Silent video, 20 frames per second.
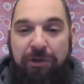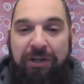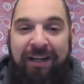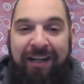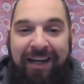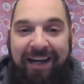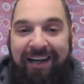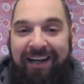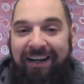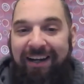can
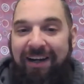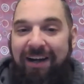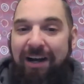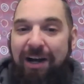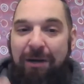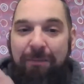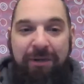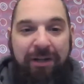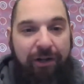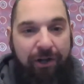kind of
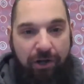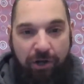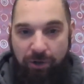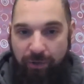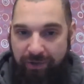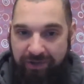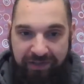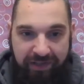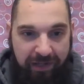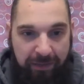come and
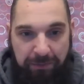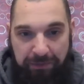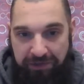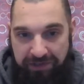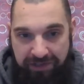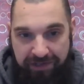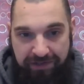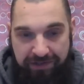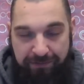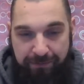go as they
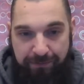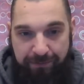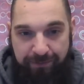please.